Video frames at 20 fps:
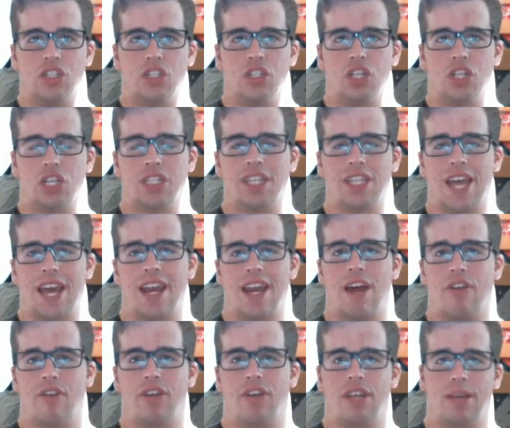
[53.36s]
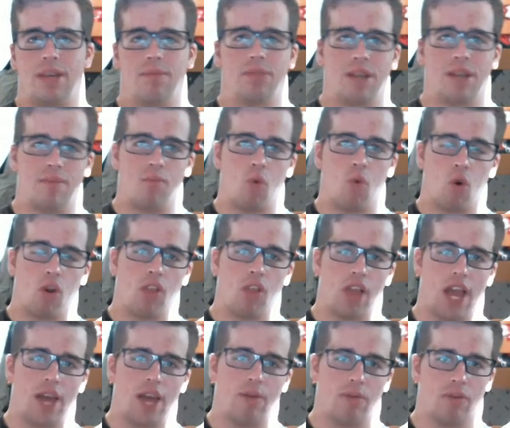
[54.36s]
just had other teams that more
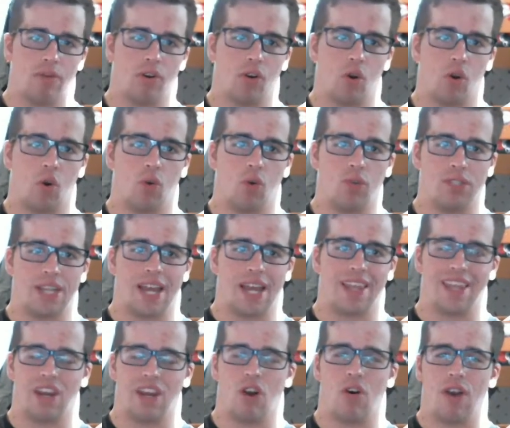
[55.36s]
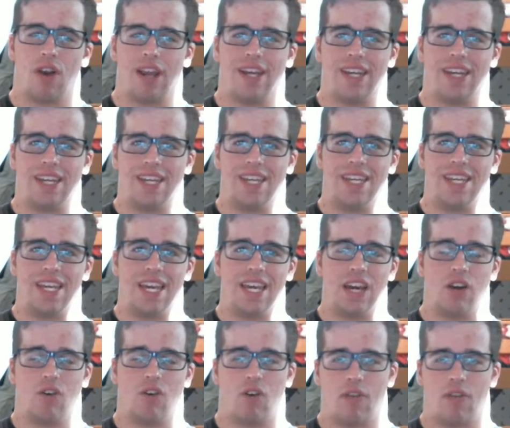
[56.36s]
aligned with their goals, not that our idea
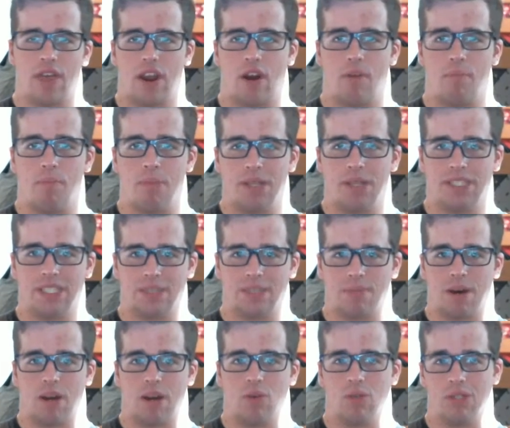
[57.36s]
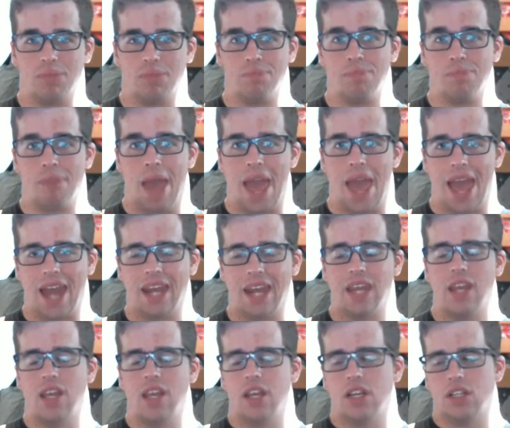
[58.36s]
or that our business model was bad.
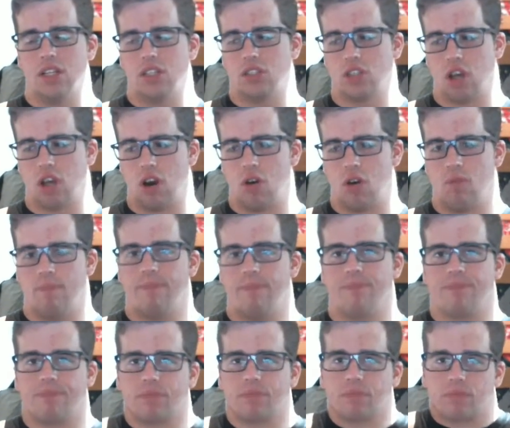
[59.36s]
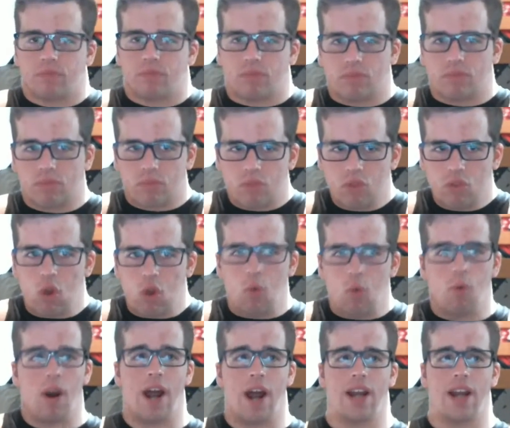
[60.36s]
So we're